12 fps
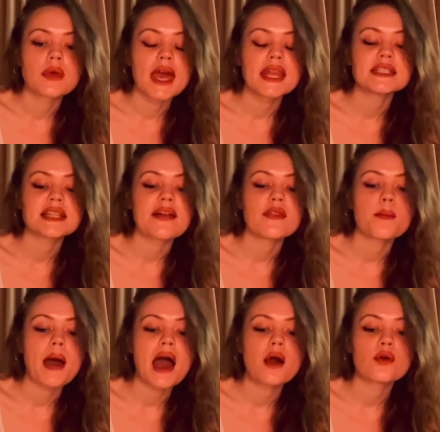And it's like the
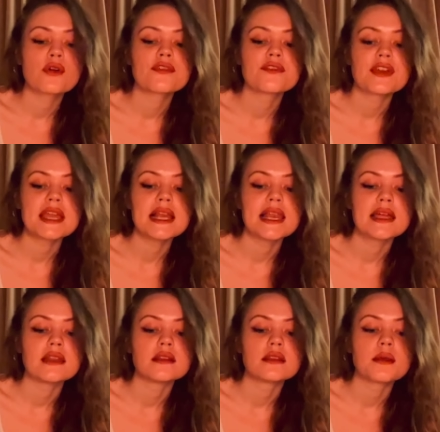power of
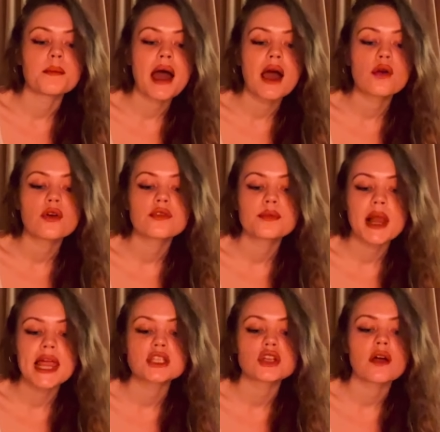feeling, the power of
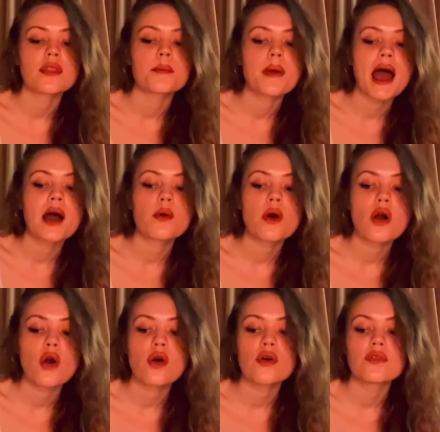pleasure, the power
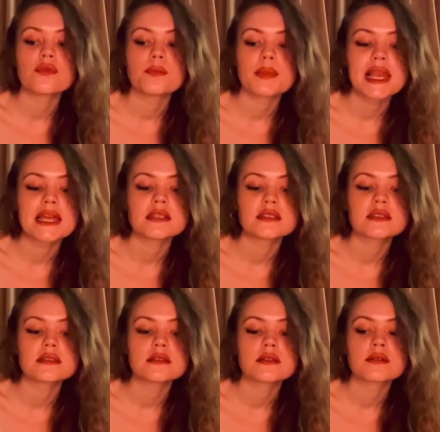of
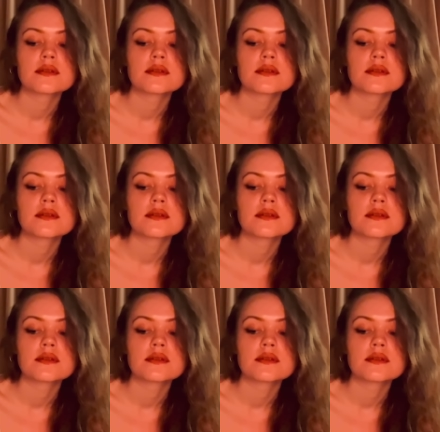bliss.